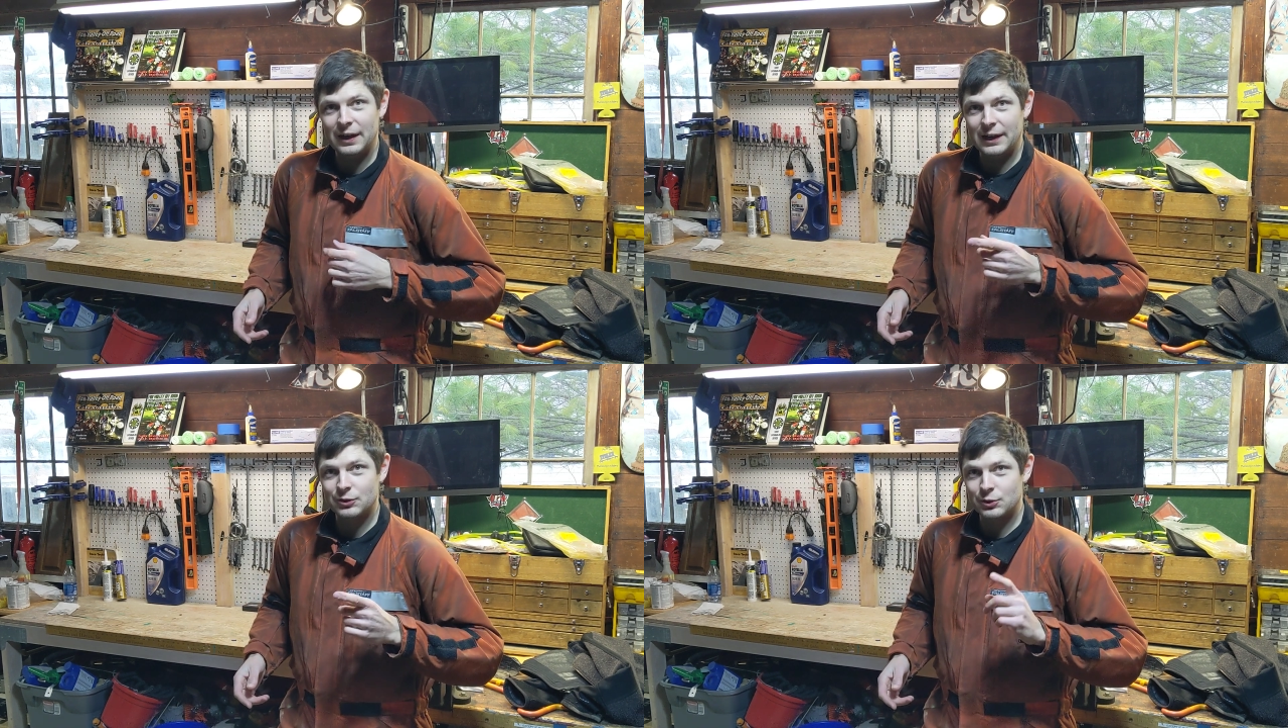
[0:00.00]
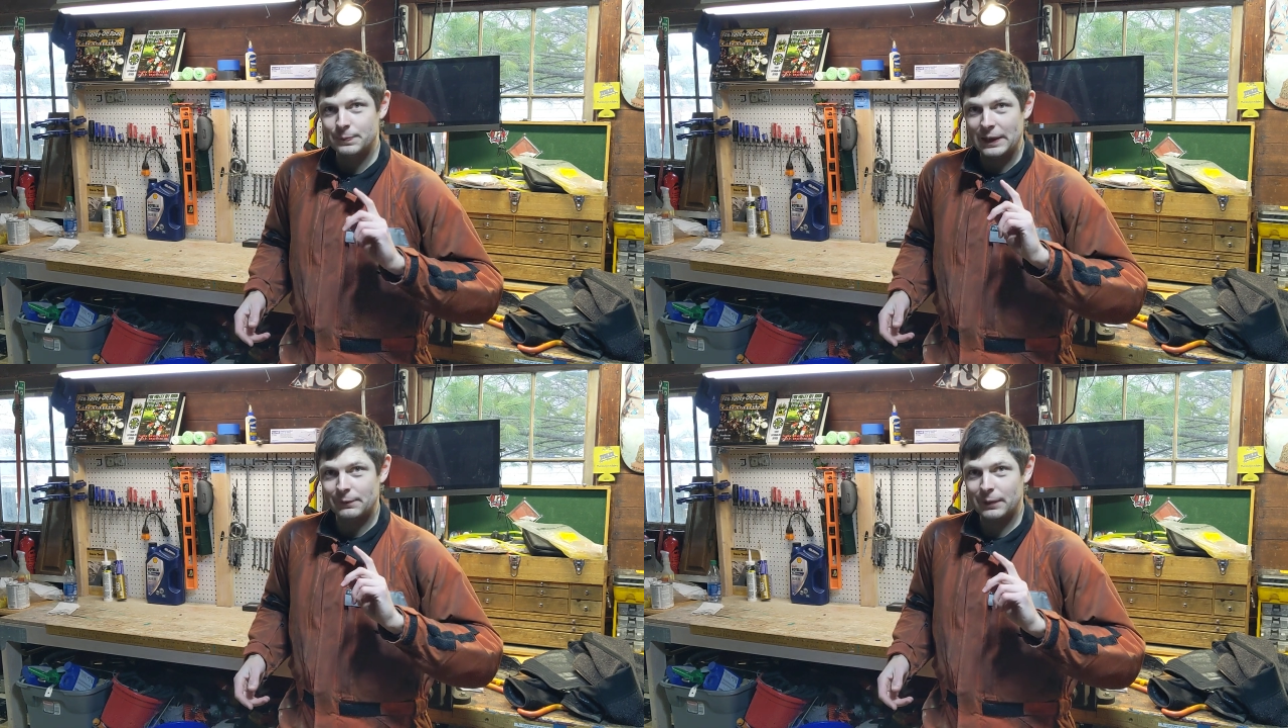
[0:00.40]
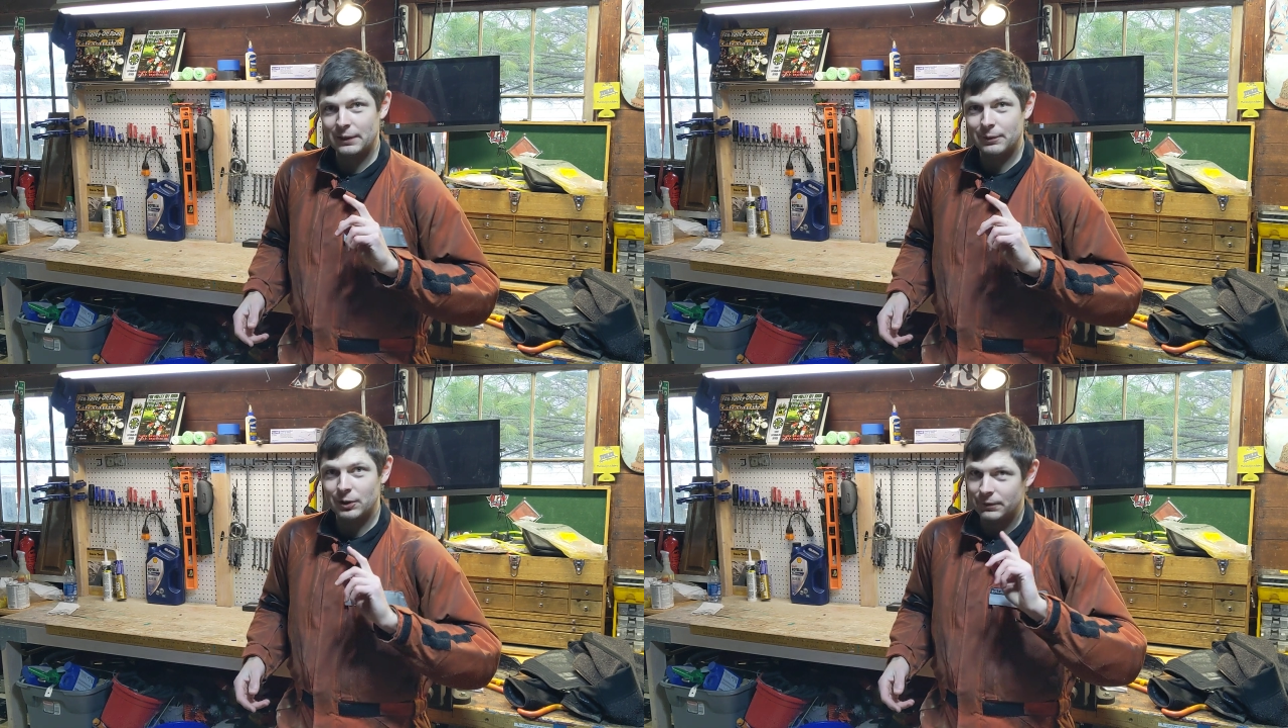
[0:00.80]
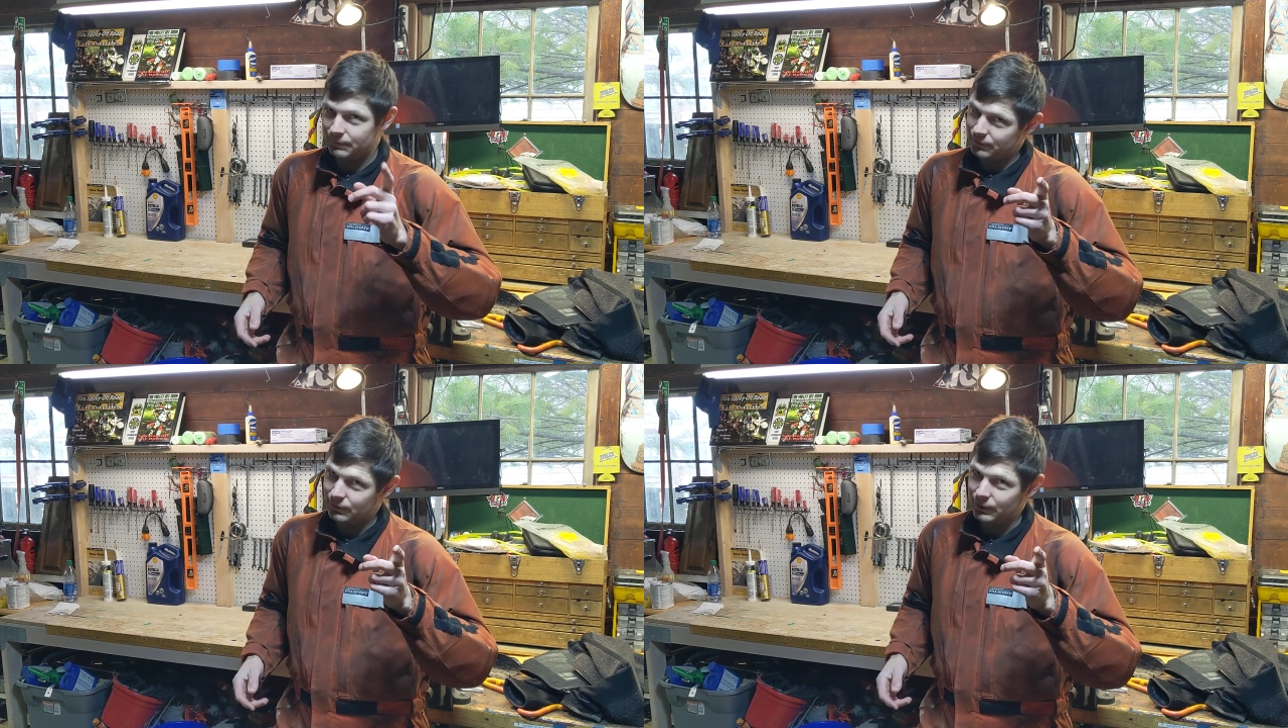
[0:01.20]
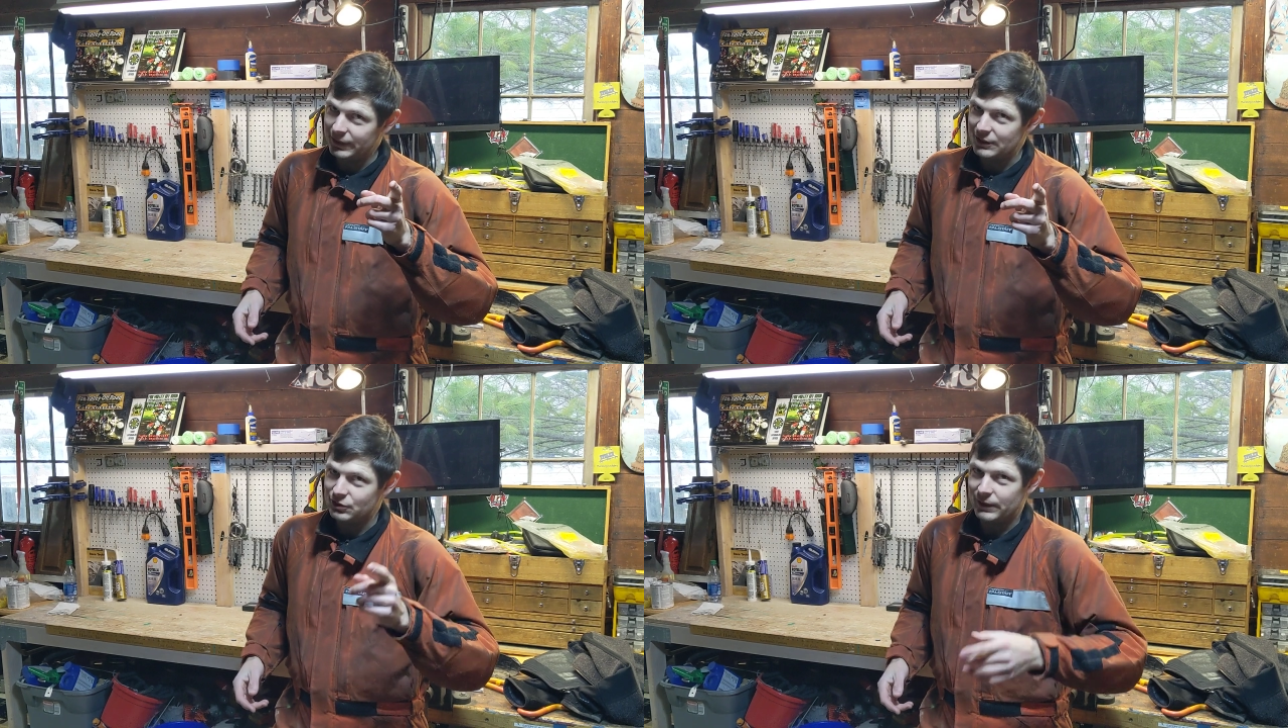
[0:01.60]
Andrew, Spackle Buckamoto. We'll
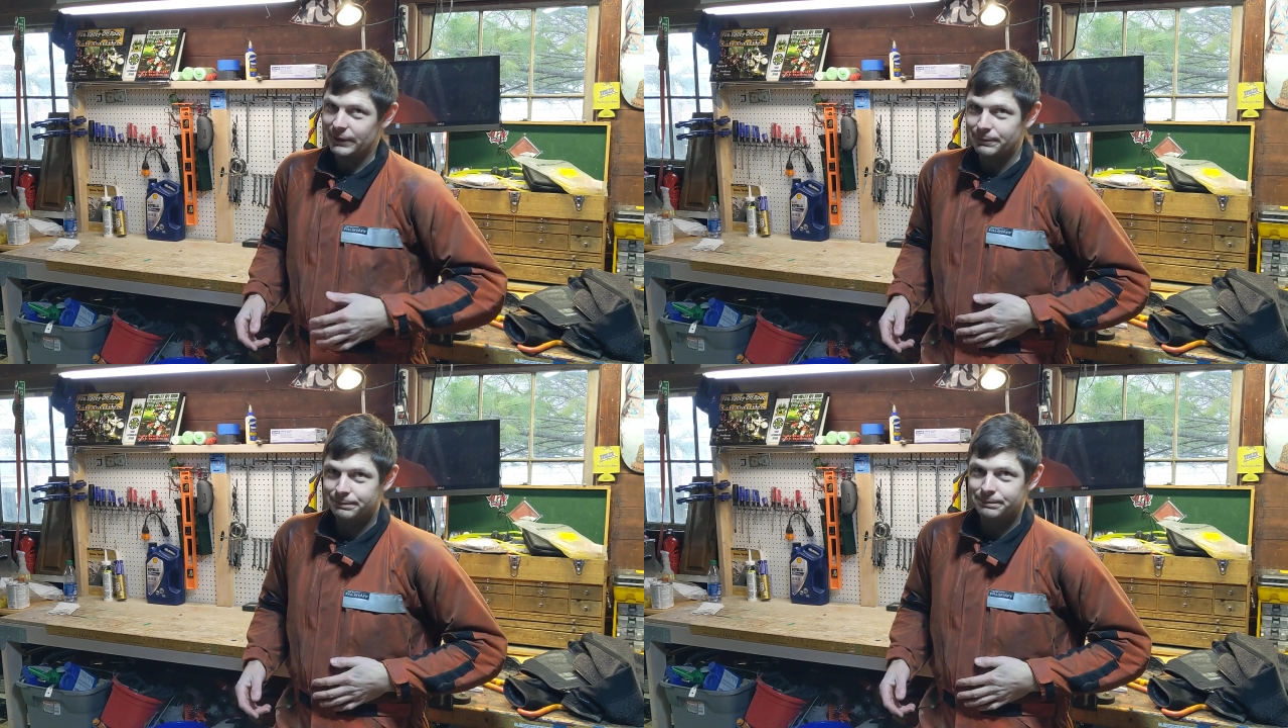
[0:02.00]
catch you later.